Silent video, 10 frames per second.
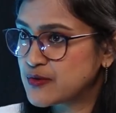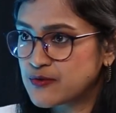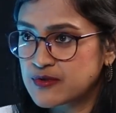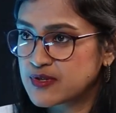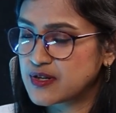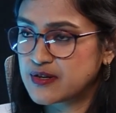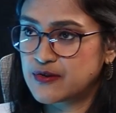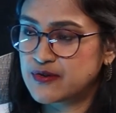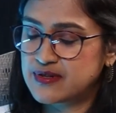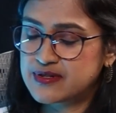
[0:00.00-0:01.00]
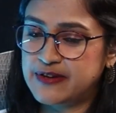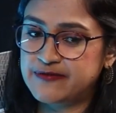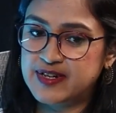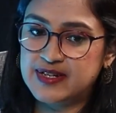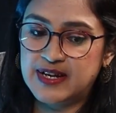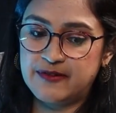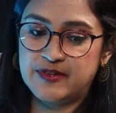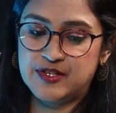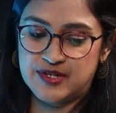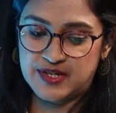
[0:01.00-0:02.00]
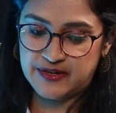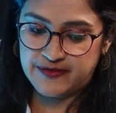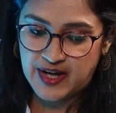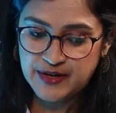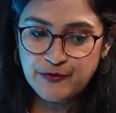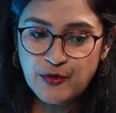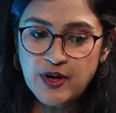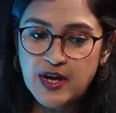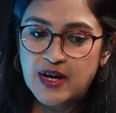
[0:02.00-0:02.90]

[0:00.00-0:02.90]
we could definitely leverage generative AI for.